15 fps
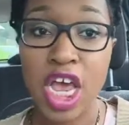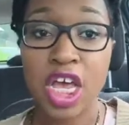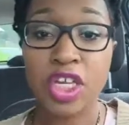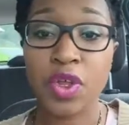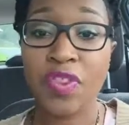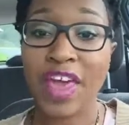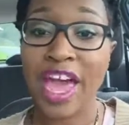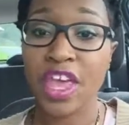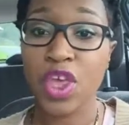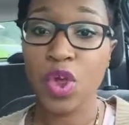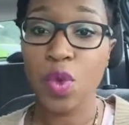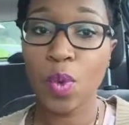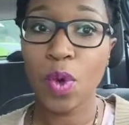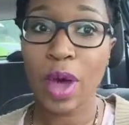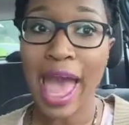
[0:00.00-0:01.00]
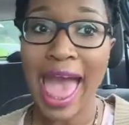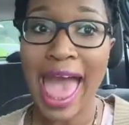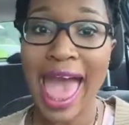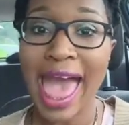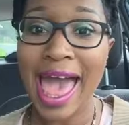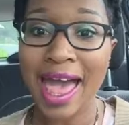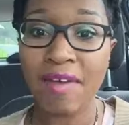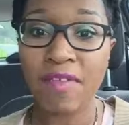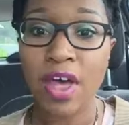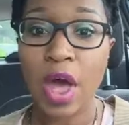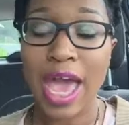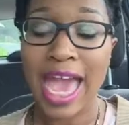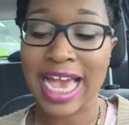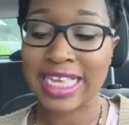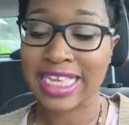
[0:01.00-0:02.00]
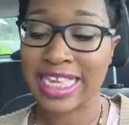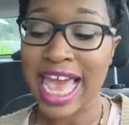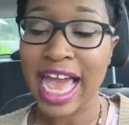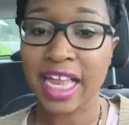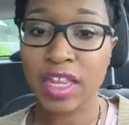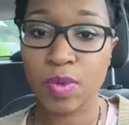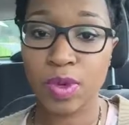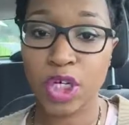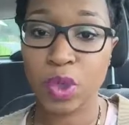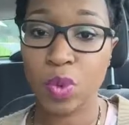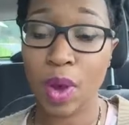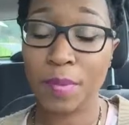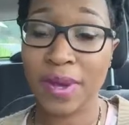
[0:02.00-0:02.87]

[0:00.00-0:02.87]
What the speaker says: so that you will have exactly what you want,